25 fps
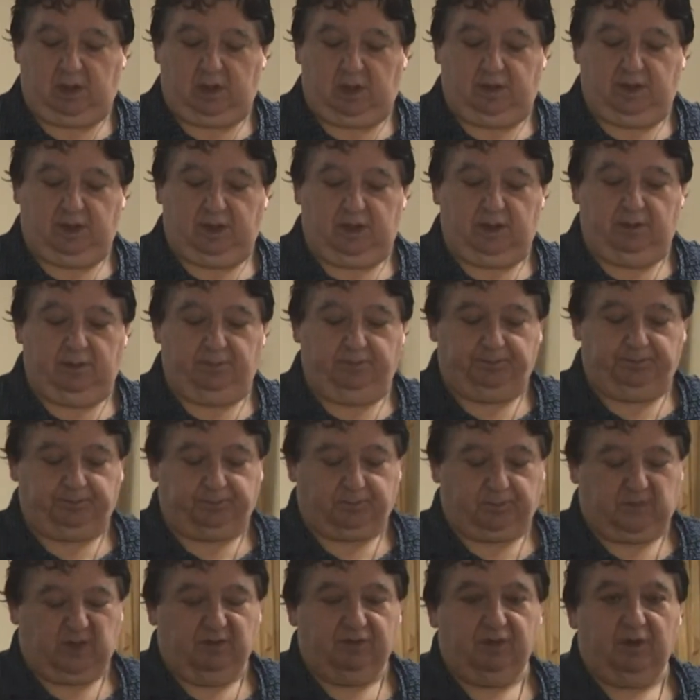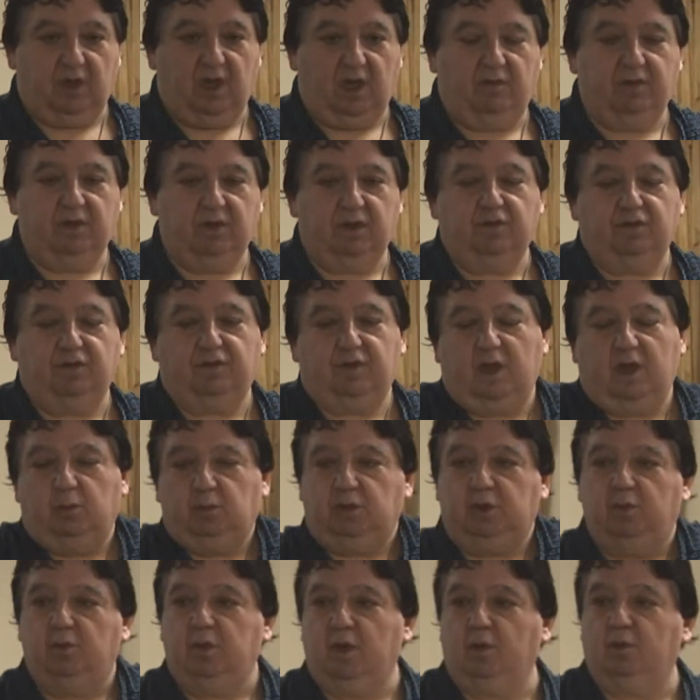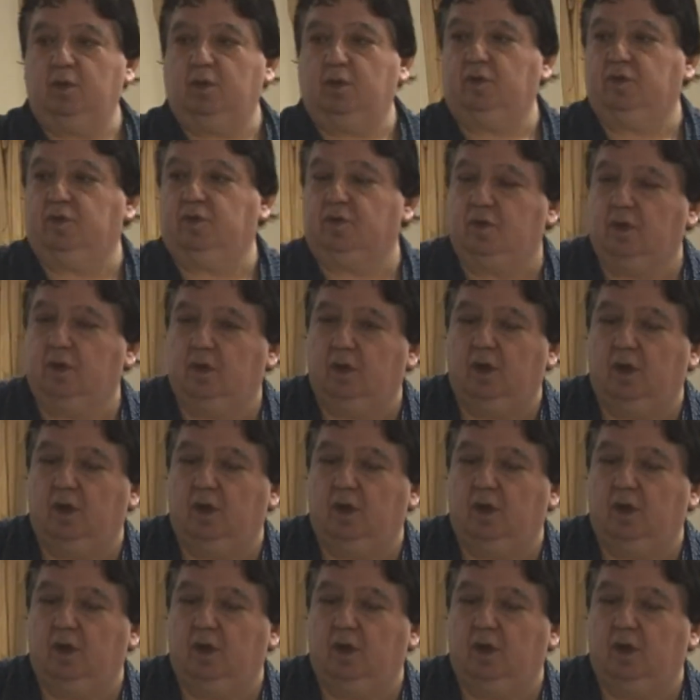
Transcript: Then, if you have any family members